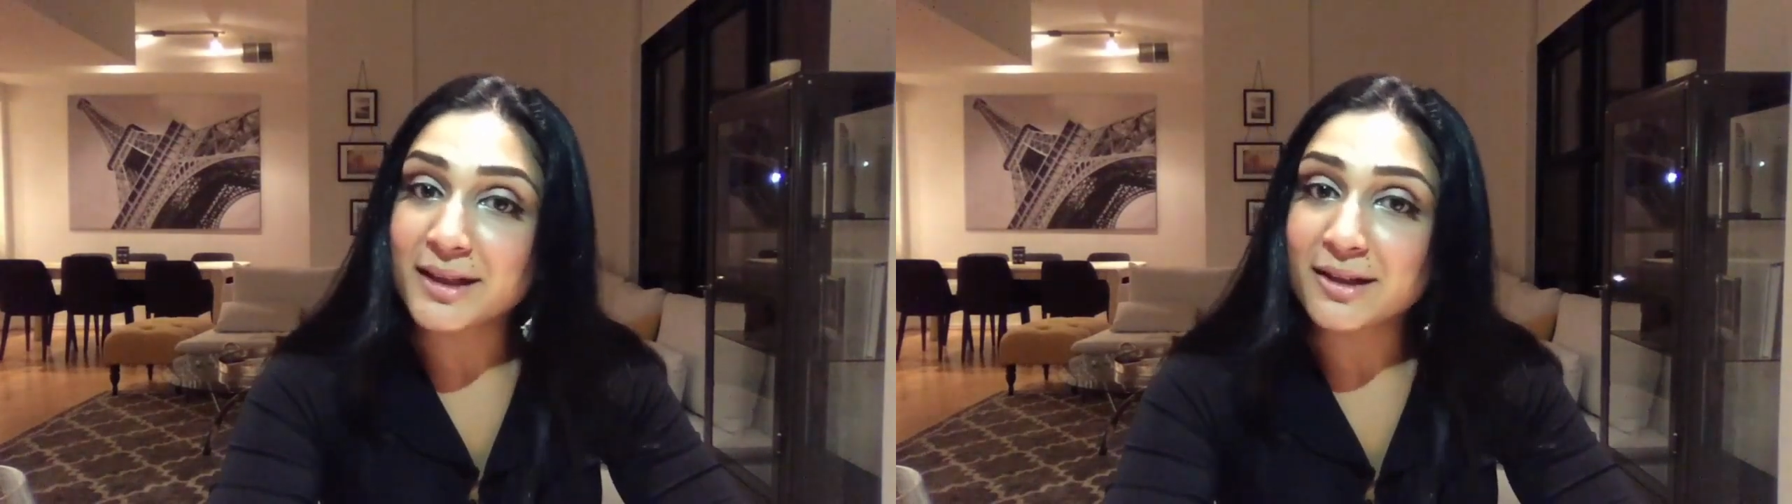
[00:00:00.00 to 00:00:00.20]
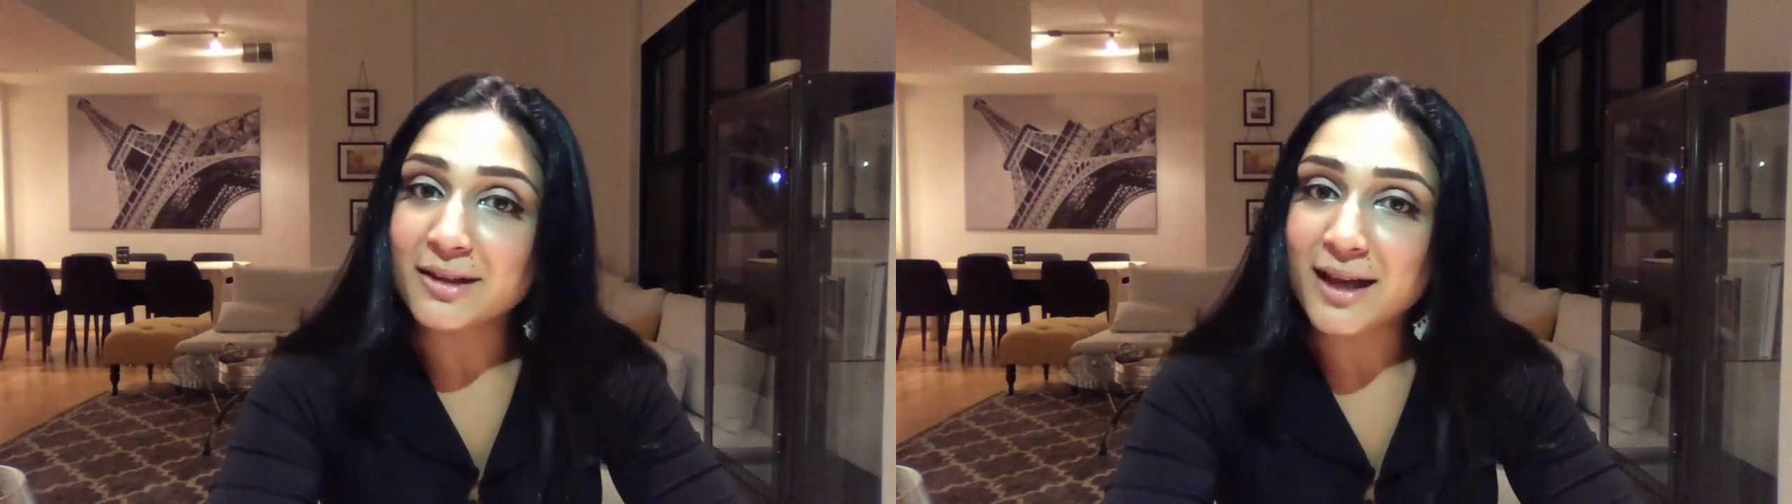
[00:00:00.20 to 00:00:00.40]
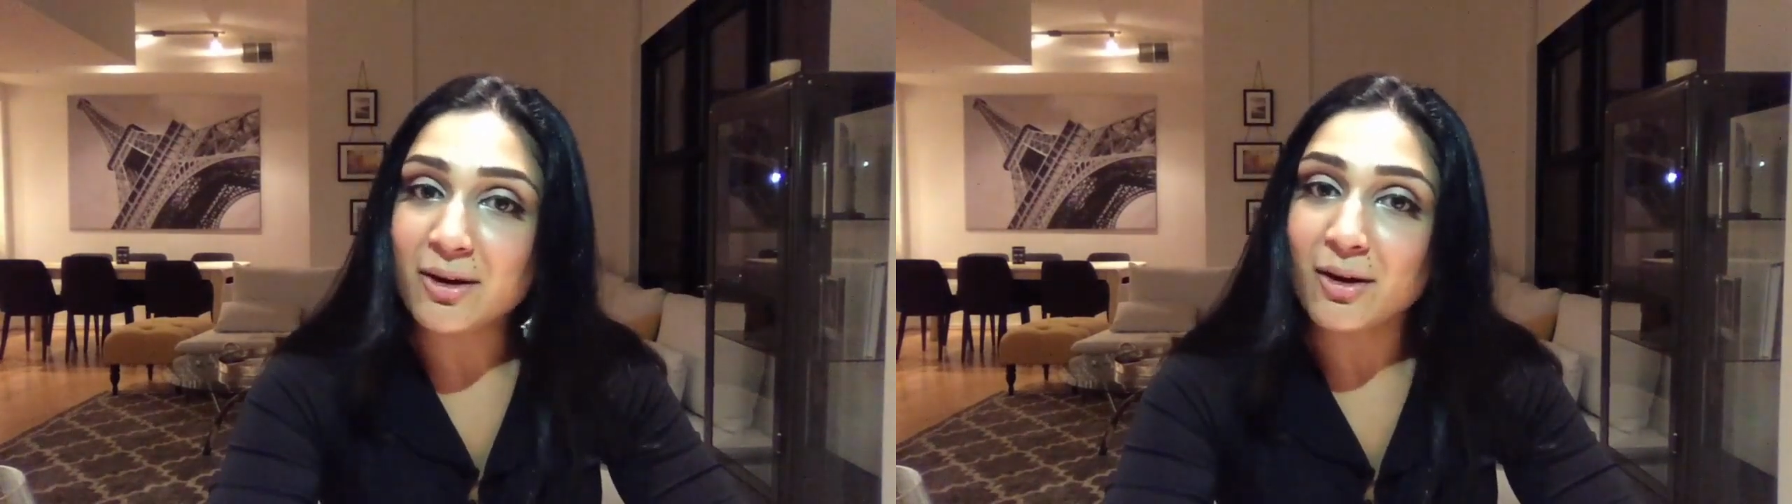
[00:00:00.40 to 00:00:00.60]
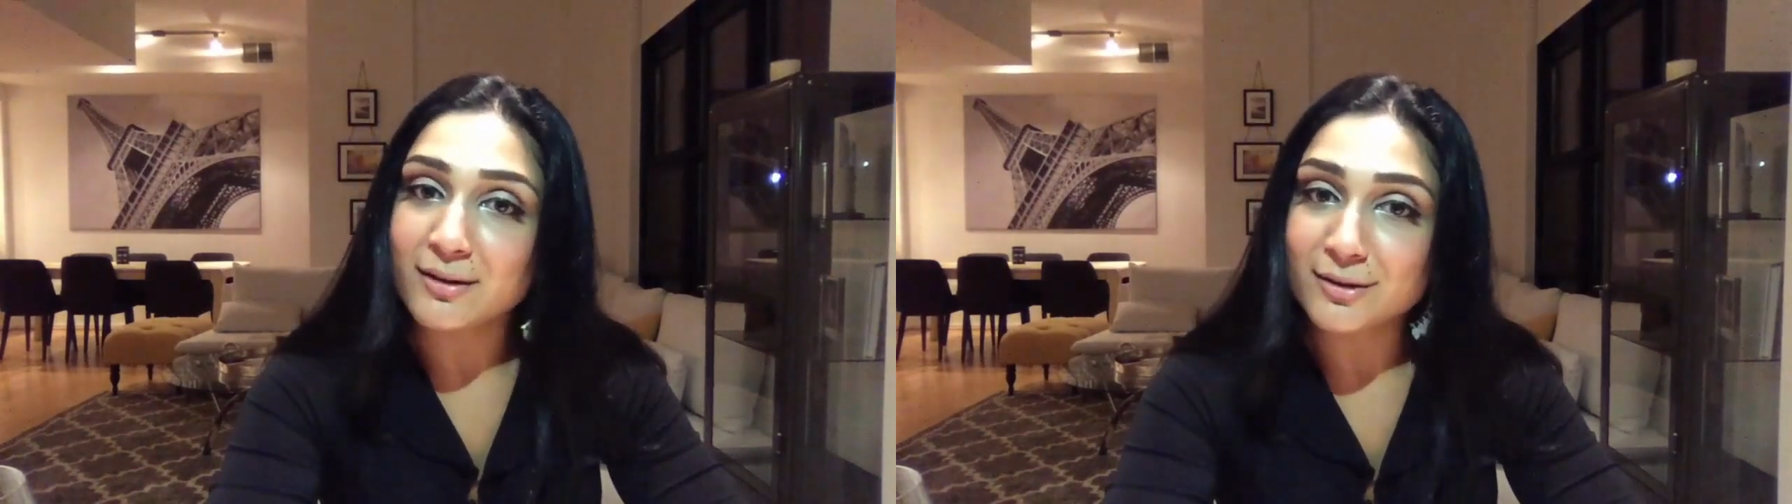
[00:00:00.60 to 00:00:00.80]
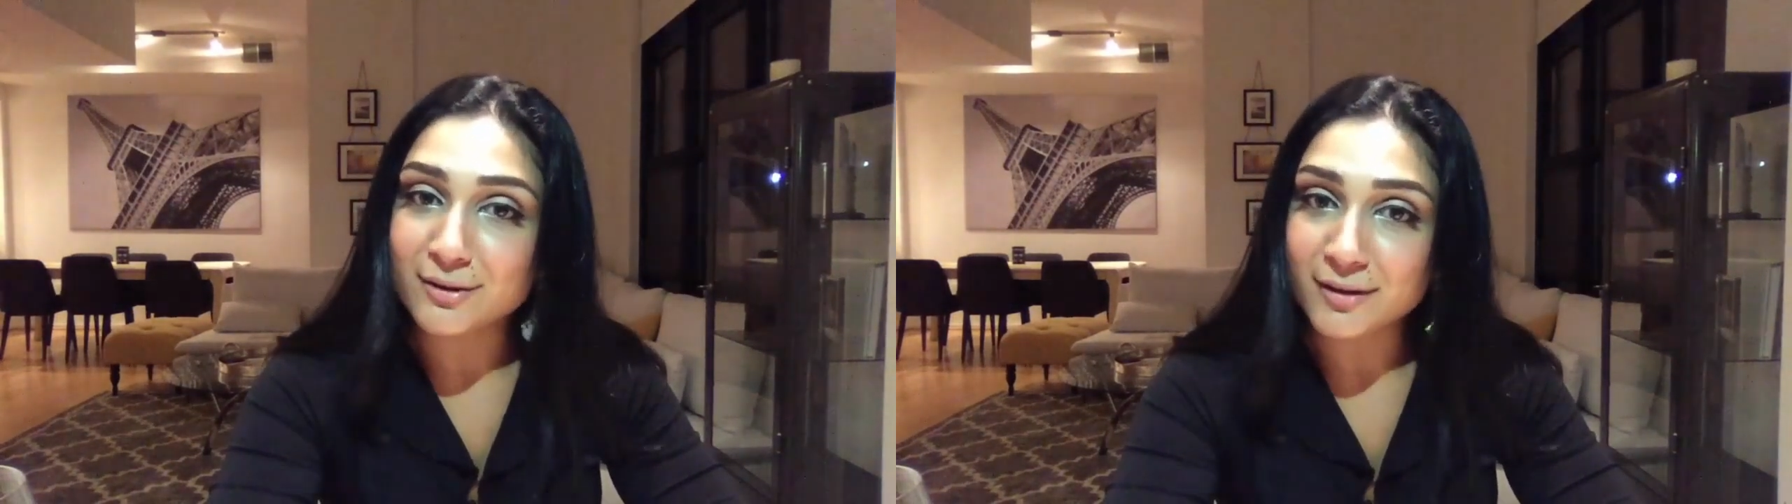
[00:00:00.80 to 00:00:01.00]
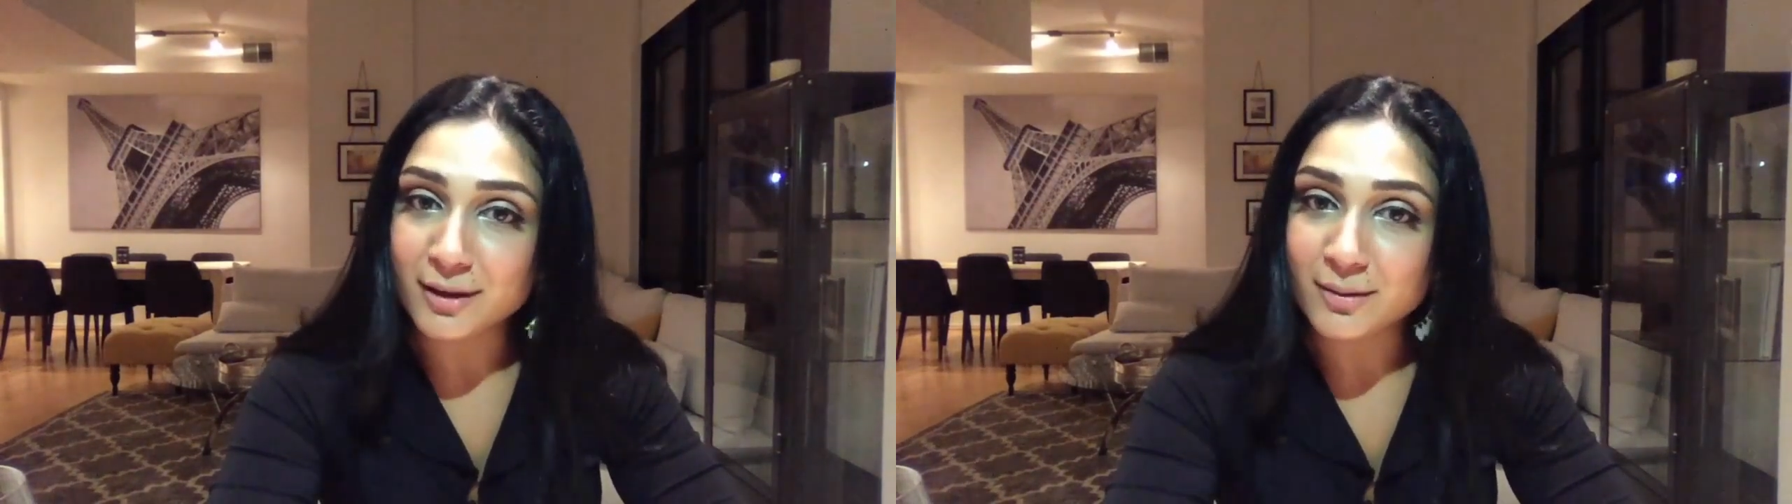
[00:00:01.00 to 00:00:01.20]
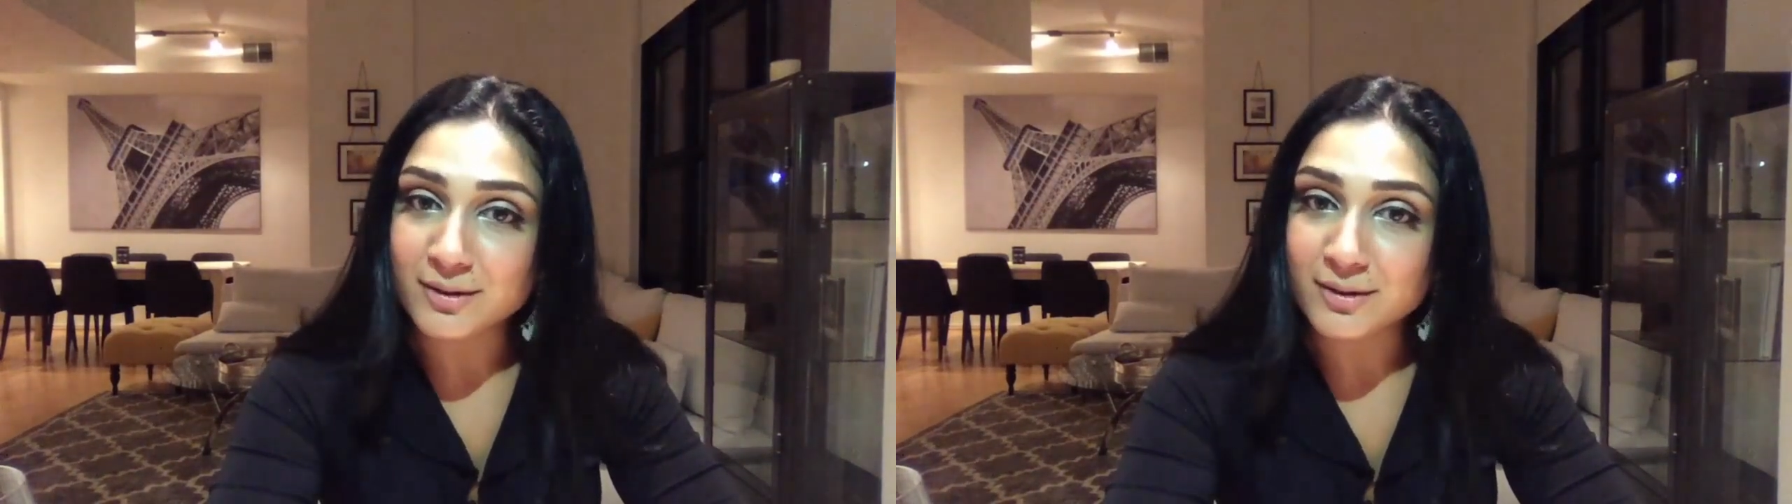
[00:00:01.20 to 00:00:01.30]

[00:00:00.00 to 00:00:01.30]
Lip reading: are now also available